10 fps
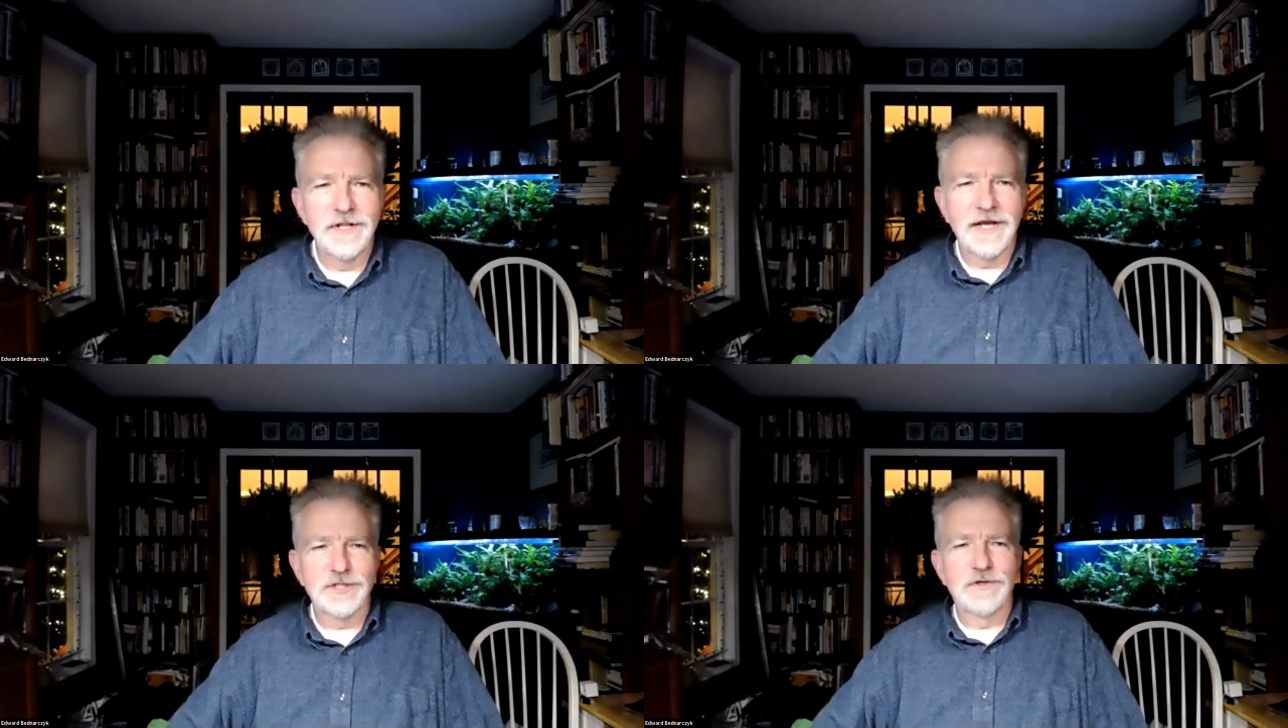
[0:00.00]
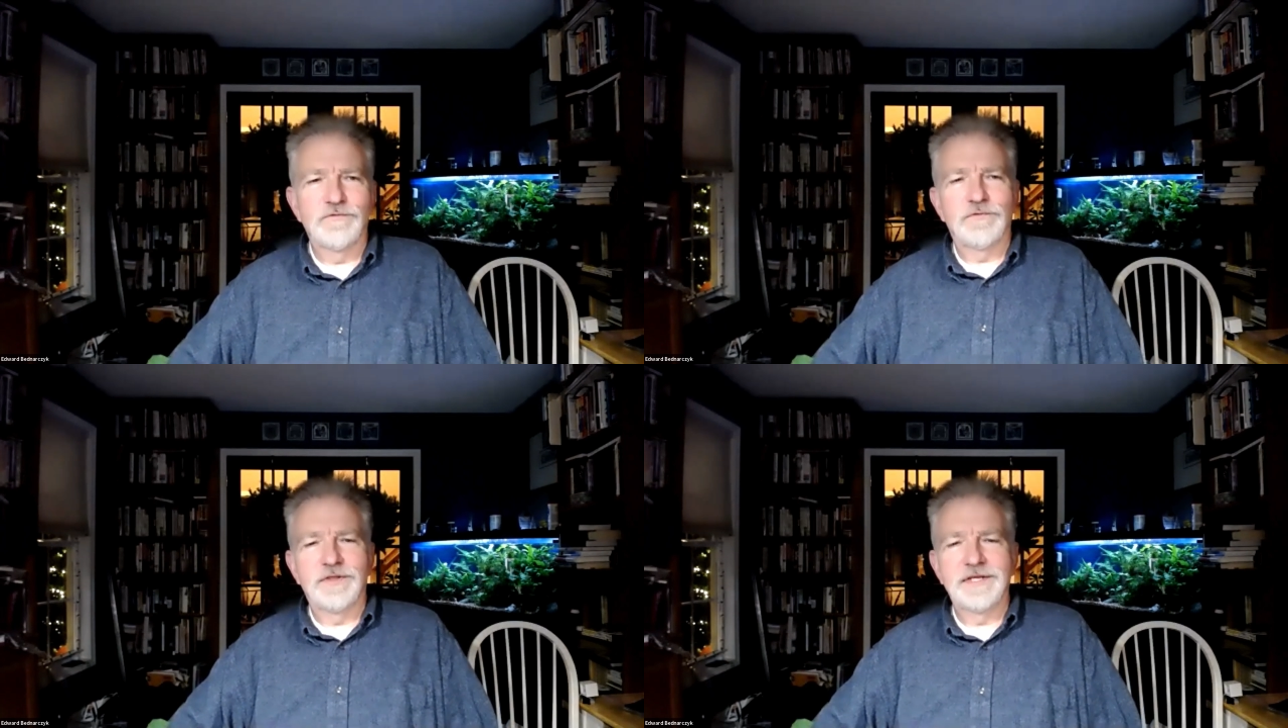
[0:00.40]

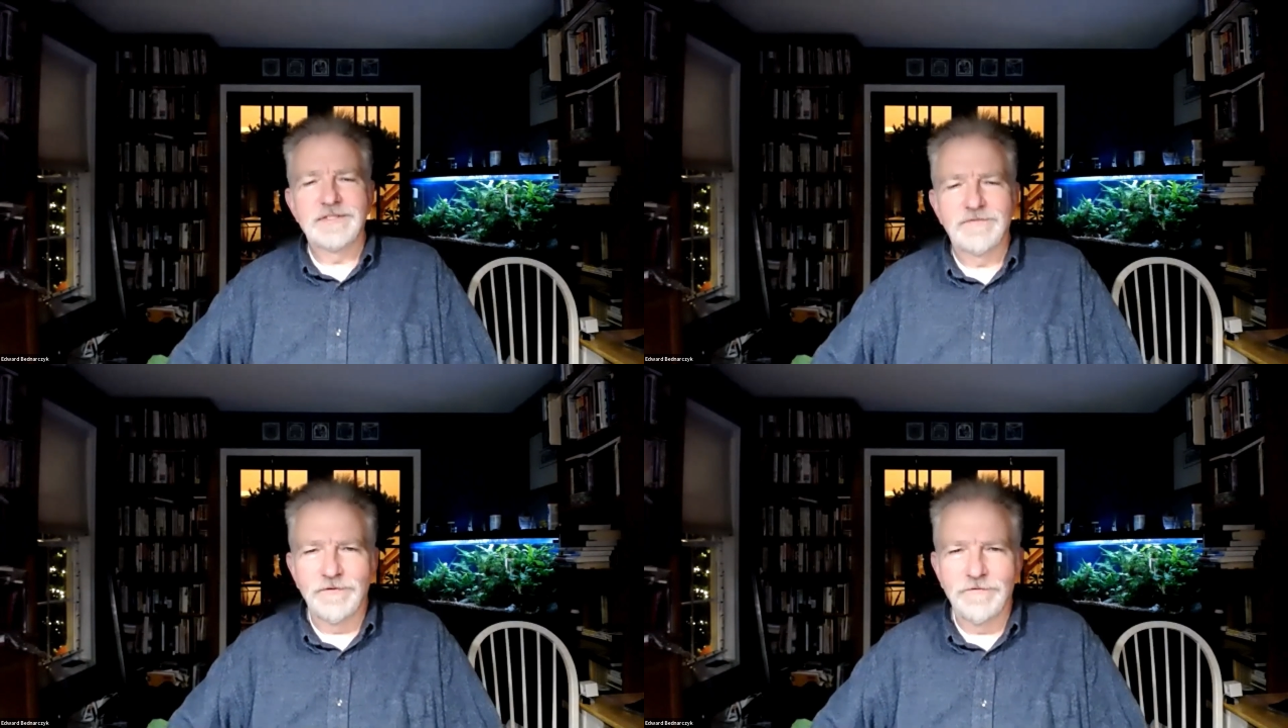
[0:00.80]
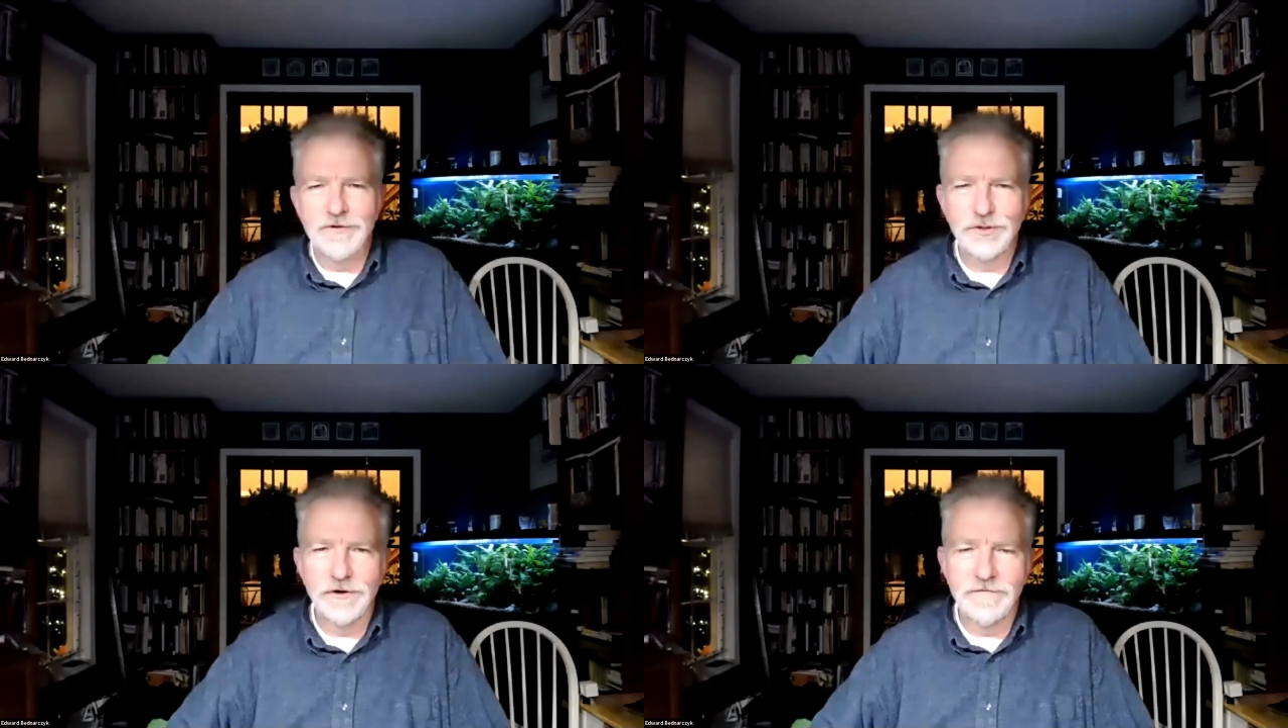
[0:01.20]
collection for these for
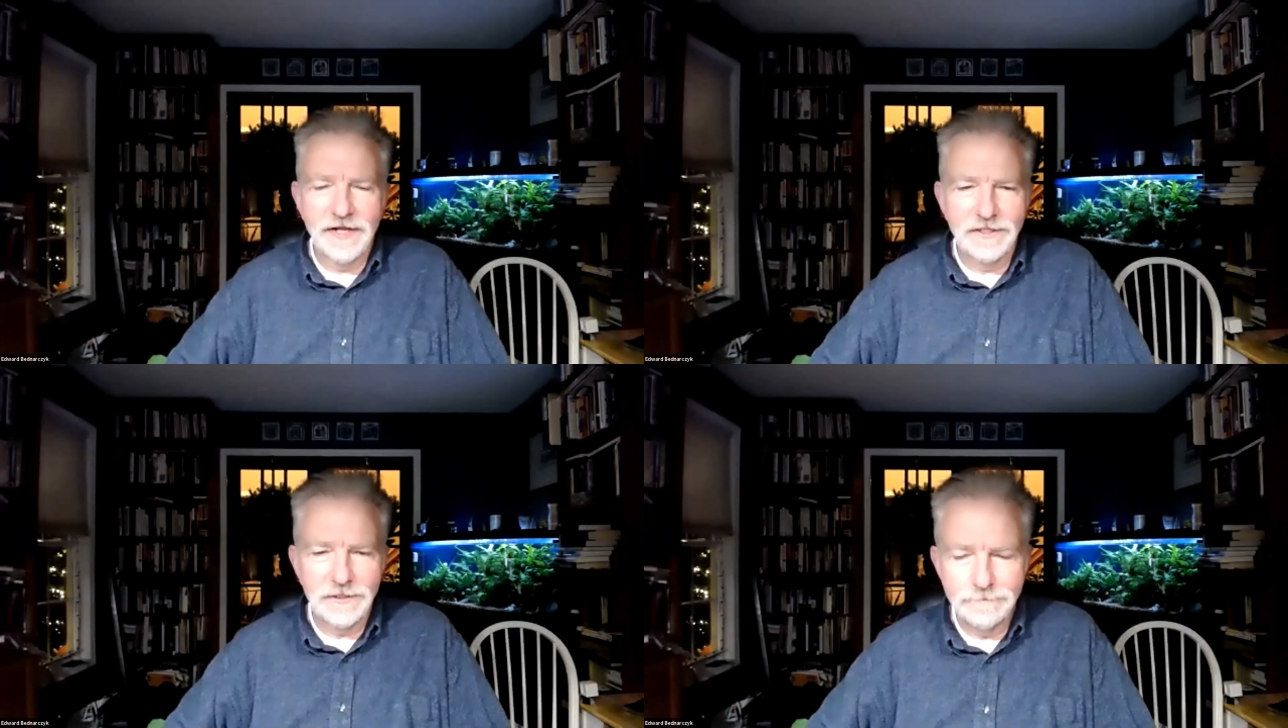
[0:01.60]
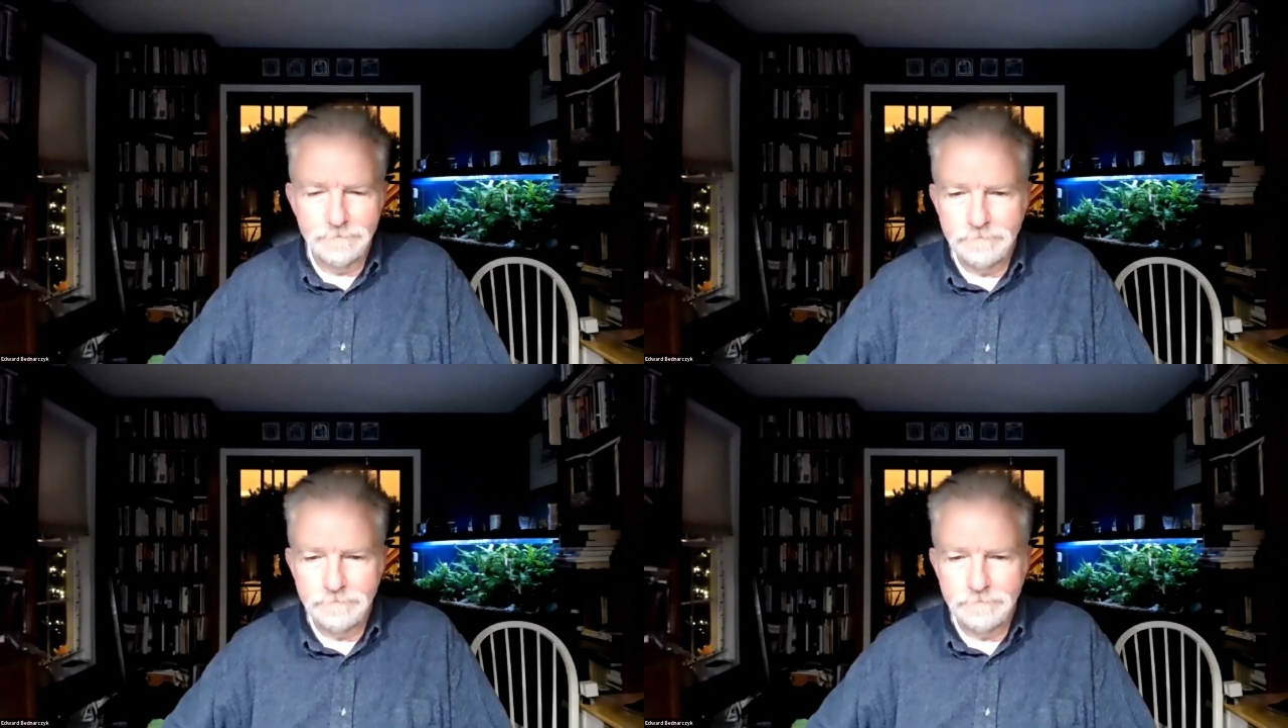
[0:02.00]
future events.